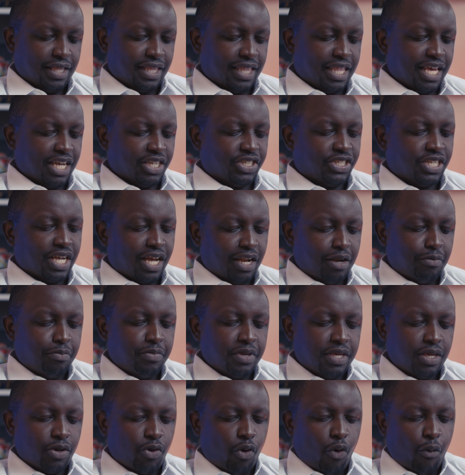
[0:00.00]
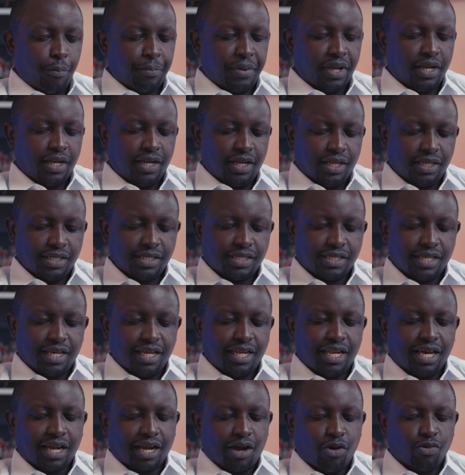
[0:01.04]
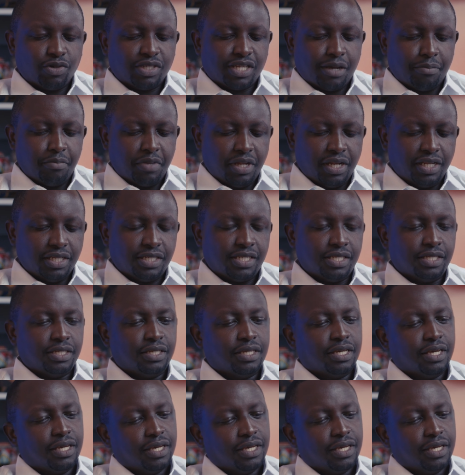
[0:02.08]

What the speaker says: There shall be openness and accountability,